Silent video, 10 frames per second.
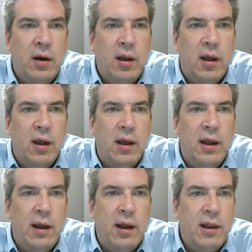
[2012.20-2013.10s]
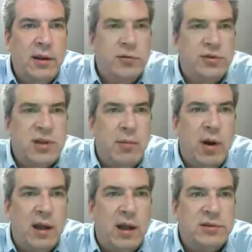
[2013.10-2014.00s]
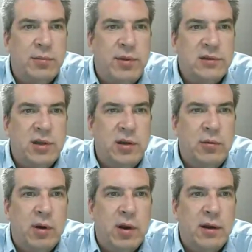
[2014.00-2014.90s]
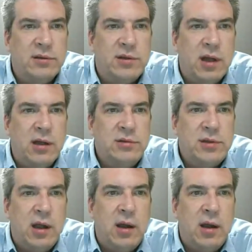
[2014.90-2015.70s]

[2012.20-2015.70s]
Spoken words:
and I'll let you summarize some things that you want to discuss,